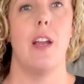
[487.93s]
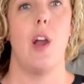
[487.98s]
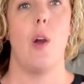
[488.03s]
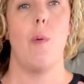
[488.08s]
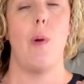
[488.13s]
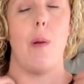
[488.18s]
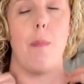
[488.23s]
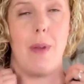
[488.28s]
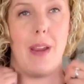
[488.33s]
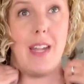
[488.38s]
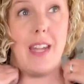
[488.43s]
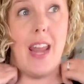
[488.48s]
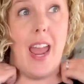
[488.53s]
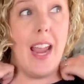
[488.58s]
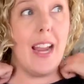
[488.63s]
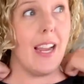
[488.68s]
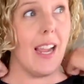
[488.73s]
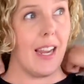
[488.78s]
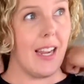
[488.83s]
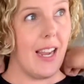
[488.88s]
around my
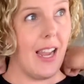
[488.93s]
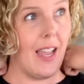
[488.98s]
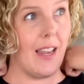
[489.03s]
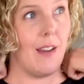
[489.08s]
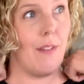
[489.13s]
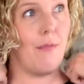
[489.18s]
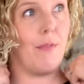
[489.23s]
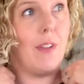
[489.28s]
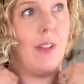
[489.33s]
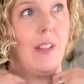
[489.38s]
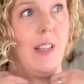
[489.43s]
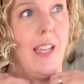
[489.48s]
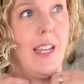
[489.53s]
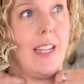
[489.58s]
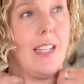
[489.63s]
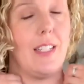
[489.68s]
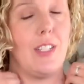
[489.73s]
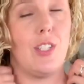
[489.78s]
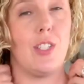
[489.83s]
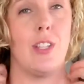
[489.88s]
neck. I kind of feel
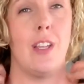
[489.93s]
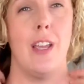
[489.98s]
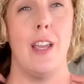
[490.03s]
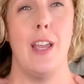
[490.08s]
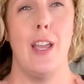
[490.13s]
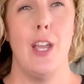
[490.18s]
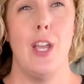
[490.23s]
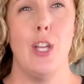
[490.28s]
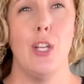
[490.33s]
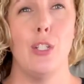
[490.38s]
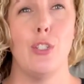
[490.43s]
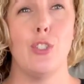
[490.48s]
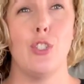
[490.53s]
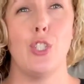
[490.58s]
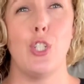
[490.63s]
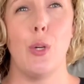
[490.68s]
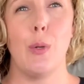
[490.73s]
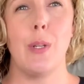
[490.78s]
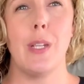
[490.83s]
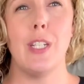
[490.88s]
like it's
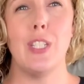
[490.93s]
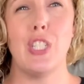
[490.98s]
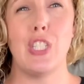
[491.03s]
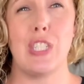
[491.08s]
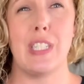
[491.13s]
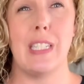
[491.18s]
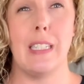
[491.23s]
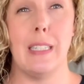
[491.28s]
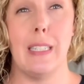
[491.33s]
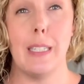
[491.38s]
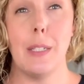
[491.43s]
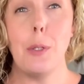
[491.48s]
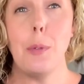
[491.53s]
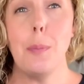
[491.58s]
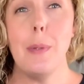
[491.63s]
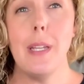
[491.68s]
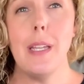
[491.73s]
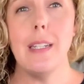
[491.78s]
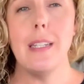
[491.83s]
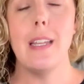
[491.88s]
choking just a little
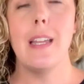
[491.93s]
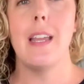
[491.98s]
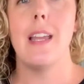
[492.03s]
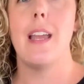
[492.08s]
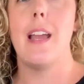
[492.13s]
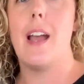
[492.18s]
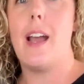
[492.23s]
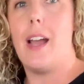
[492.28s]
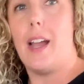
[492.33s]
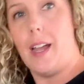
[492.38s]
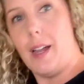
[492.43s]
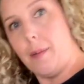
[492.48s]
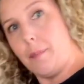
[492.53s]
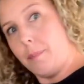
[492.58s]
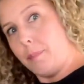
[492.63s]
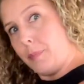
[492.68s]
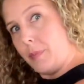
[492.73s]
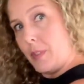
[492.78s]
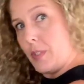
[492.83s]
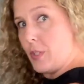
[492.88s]
bit.
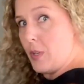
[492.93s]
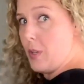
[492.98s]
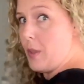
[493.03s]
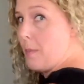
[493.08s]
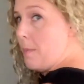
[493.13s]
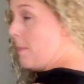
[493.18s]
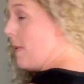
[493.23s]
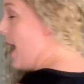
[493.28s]
Show you the